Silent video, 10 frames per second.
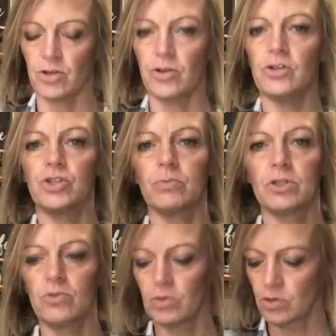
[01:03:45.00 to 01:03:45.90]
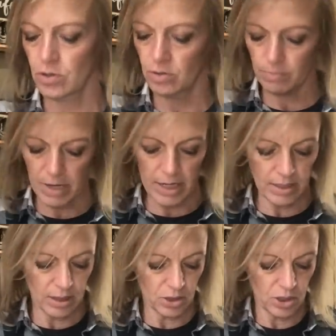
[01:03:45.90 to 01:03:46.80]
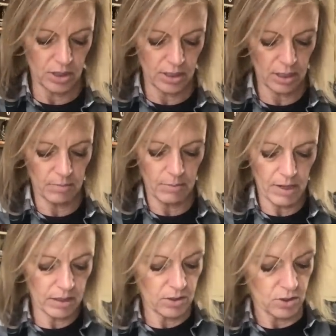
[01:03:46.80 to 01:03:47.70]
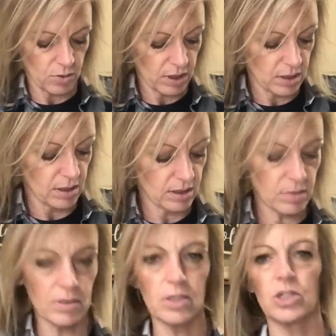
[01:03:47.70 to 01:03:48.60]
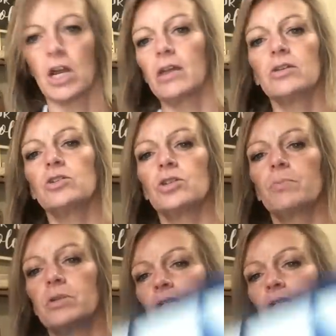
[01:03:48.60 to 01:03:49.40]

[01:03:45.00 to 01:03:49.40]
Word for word: to her and she'll be doing her own binding. She did tell me about this quilt that this was a challenge to put